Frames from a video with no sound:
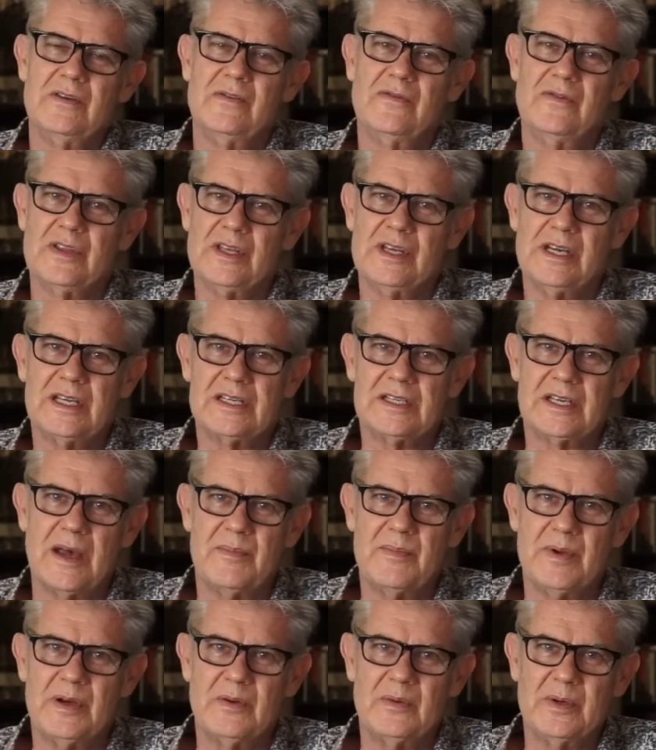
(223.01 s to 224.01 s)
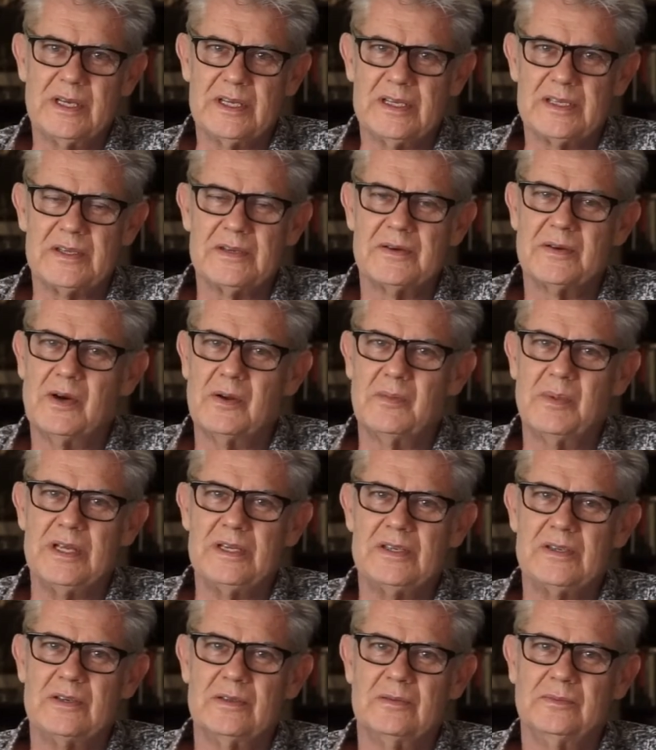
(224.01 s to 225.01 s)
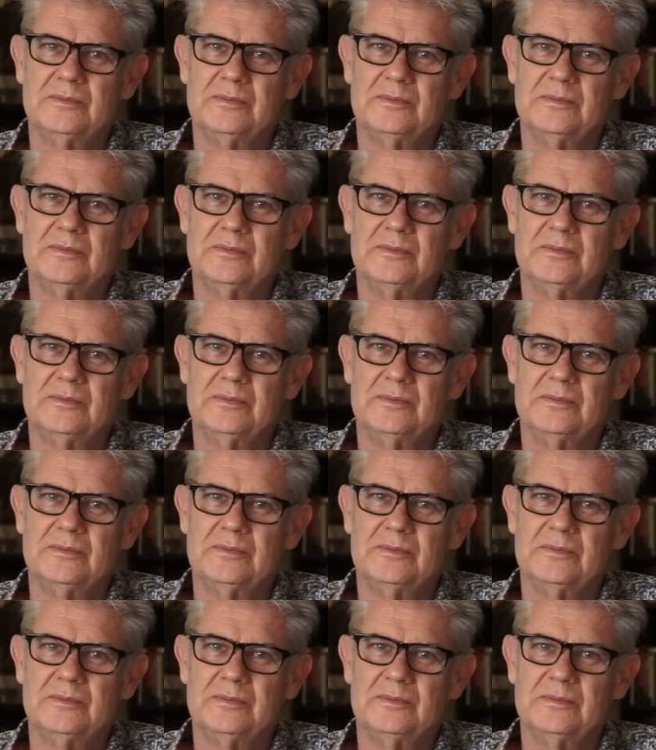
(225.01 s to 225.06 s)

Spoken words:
for the next couple of weeks? God bless you.